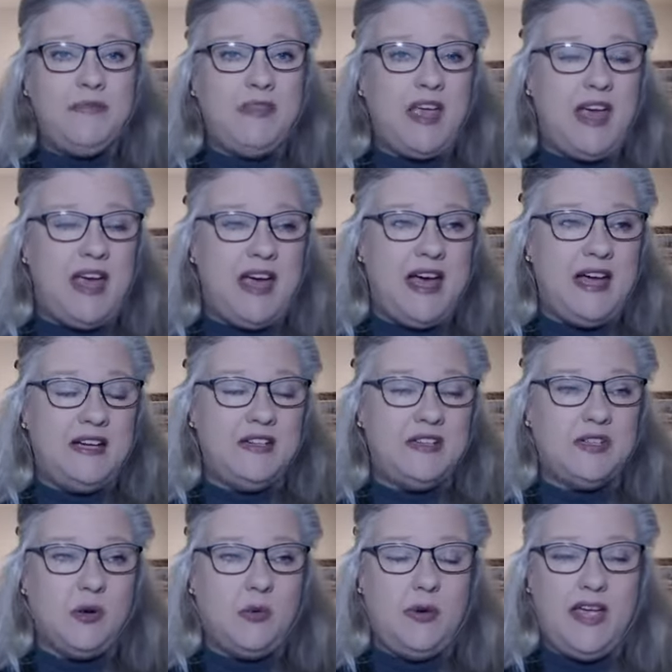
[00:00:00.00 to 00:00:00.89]
And
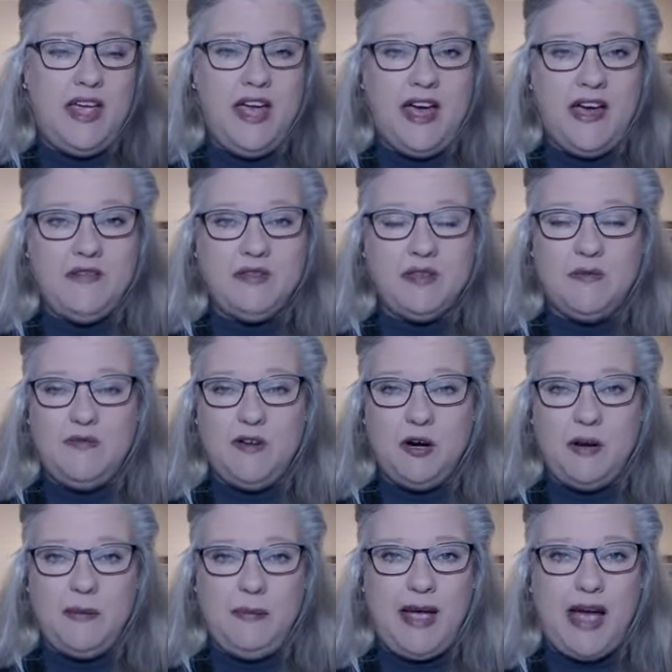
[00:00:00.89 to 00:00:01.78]
so we have some
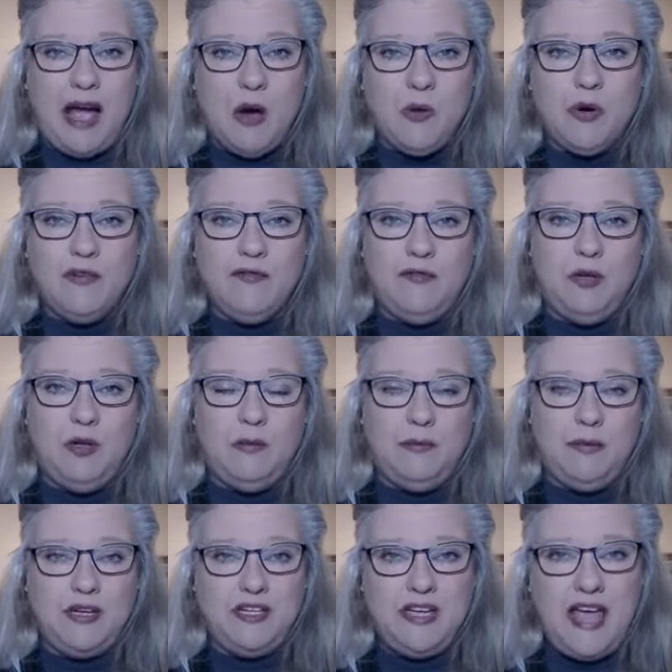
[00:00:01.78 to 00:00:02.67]
very powerful
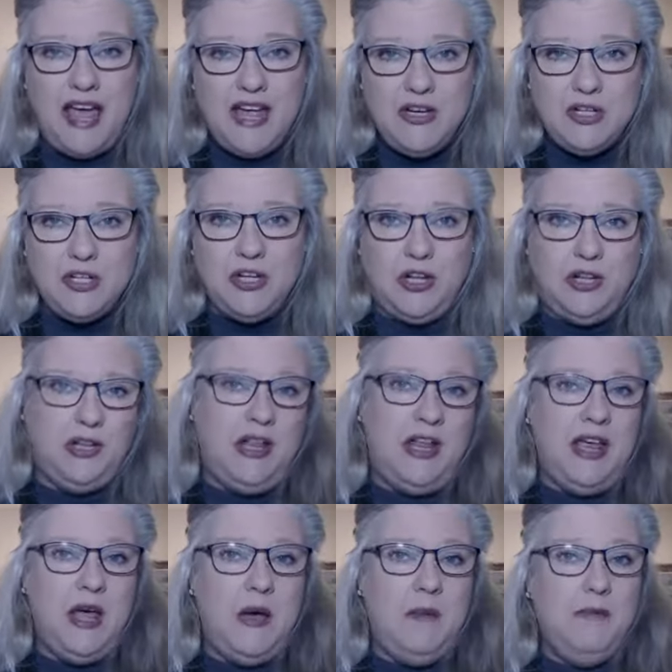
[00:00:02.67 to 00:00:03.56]
potential
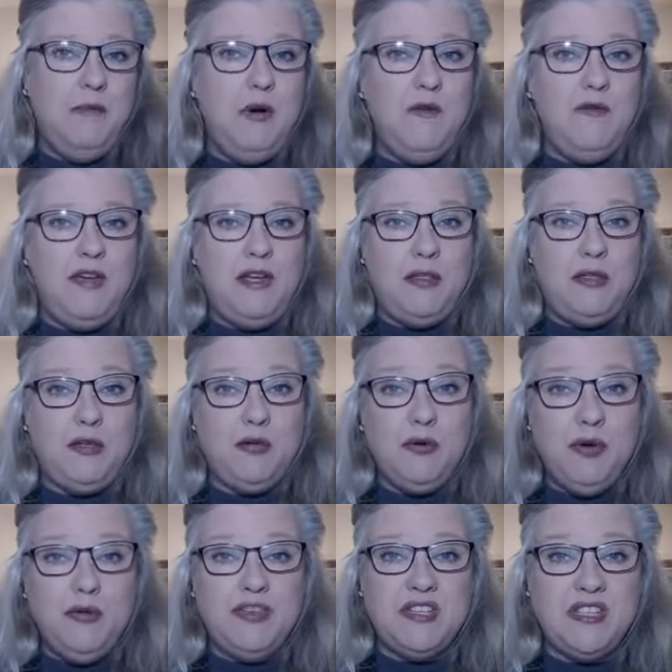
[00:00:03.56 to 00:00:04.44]
moving
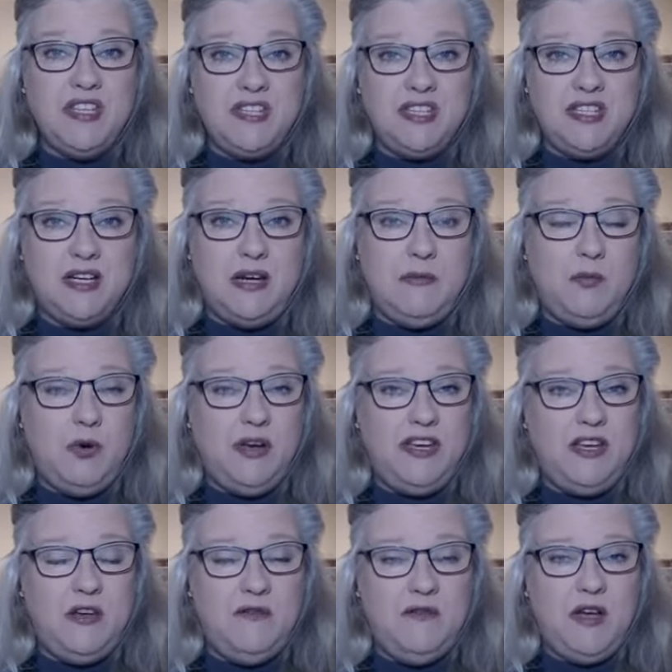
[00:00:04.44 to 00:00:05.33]
through the system
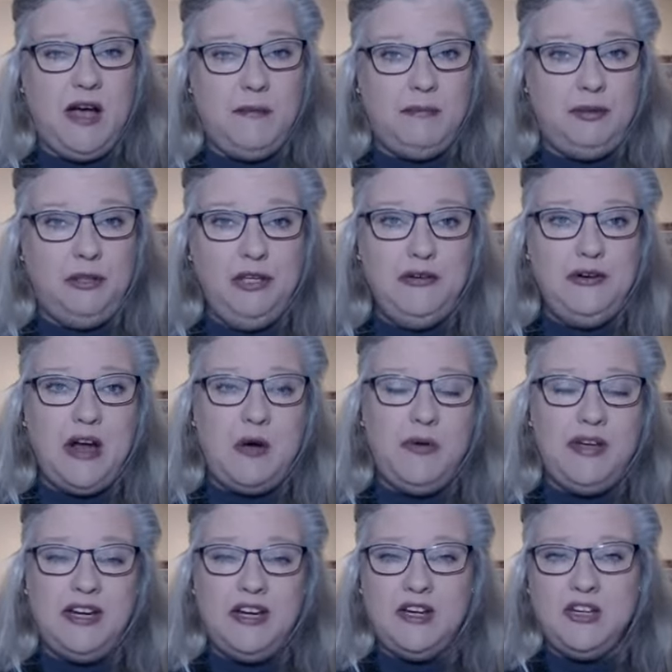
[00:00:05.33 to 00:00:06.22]
when you've got
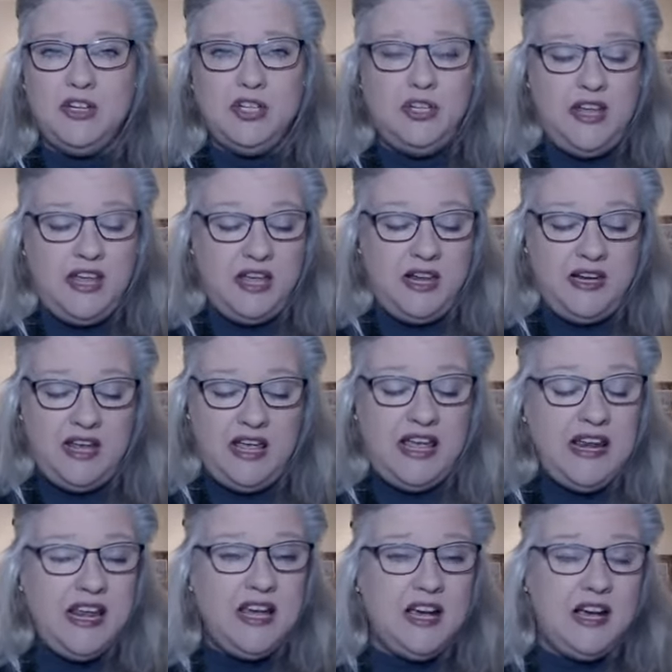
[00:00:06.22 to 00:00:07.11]
Pluto in, con- in
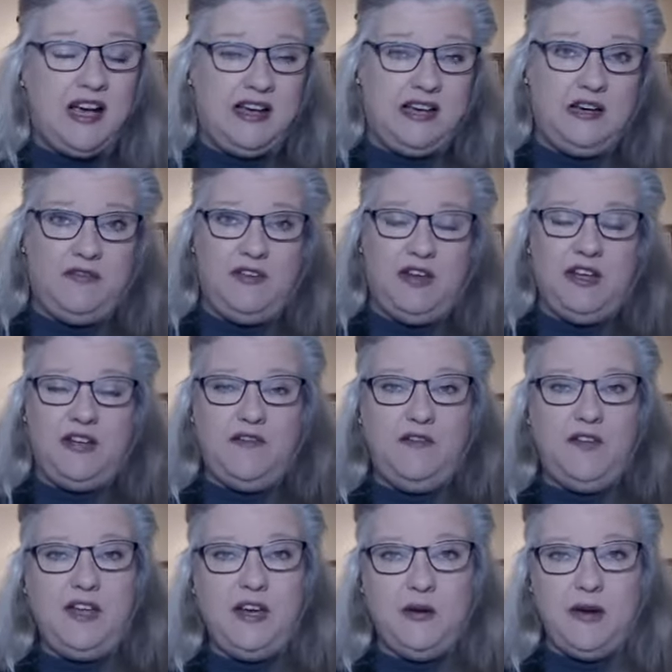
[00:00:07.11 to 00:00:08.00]
any kind of
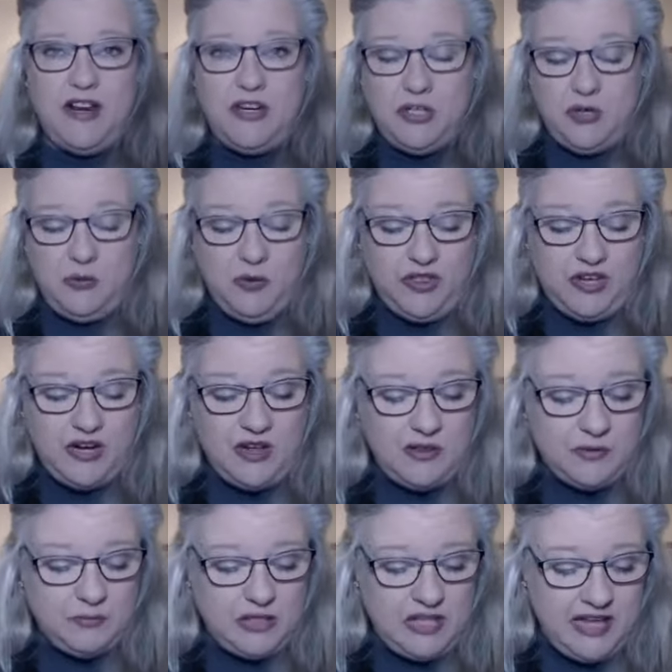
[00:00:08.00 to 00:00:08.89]
configuration with
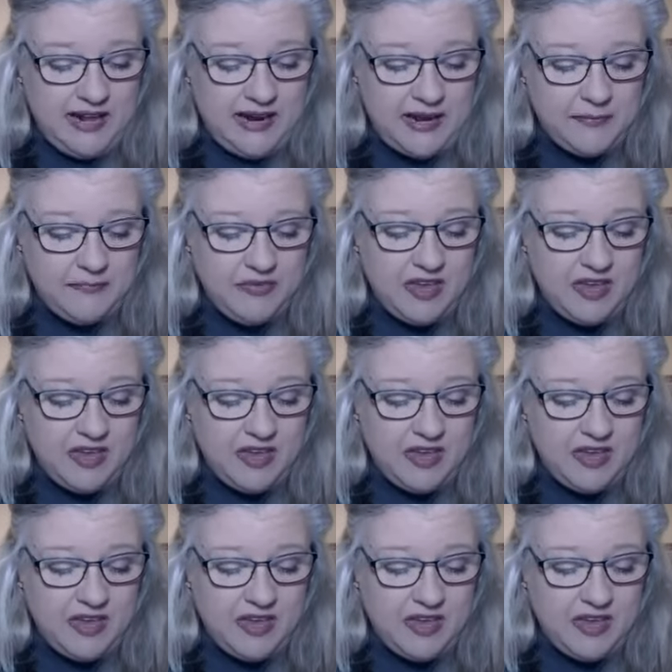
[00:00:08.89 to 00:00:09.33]
another planet.